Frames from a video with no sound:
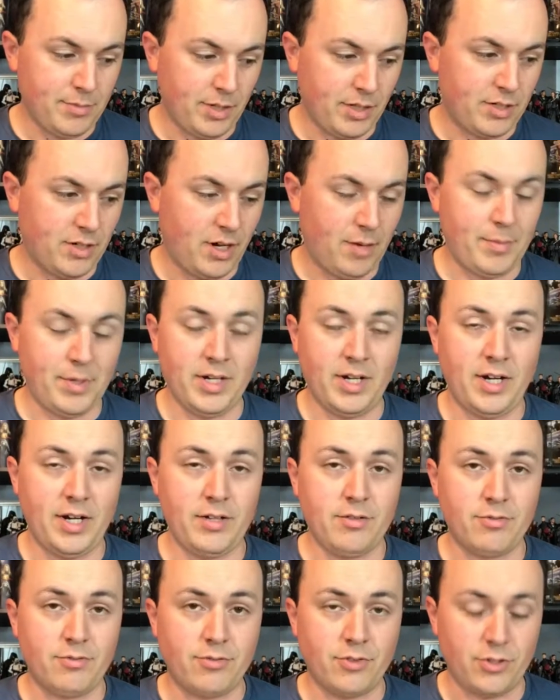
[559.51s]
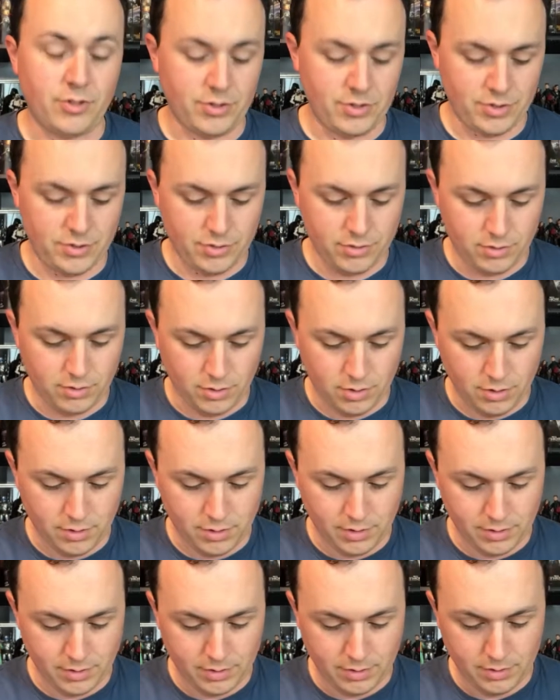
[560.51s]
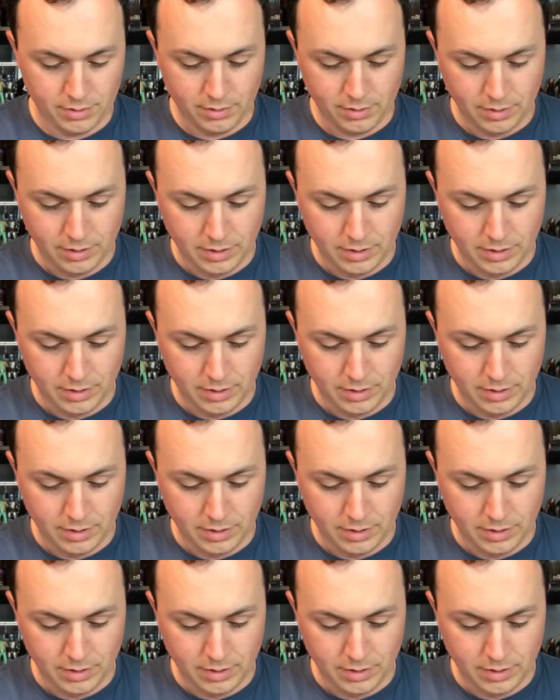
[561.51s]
that caught my eye first on this